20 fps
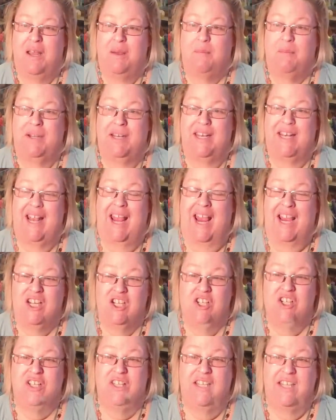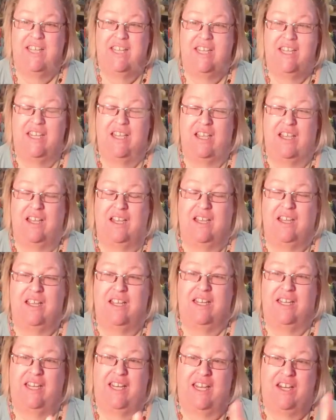but it actually
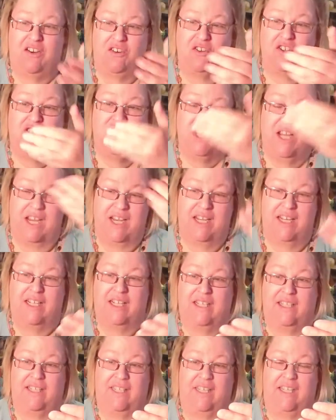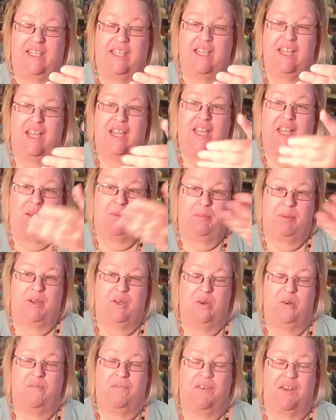energetically it
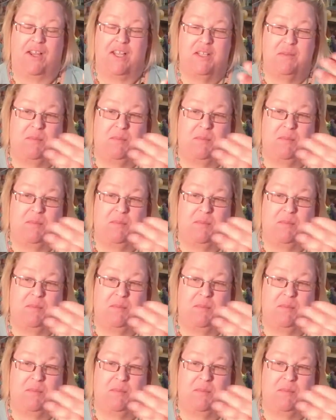purifies,